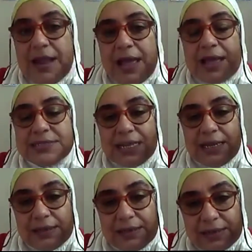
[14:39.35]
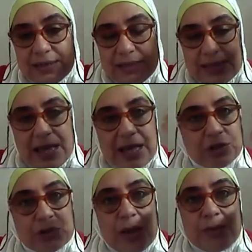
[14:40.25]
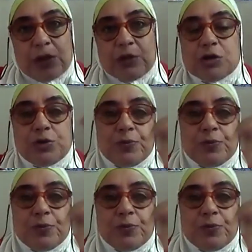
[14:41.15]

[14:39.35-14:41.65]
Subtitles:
as in. Yeah, I'm not going to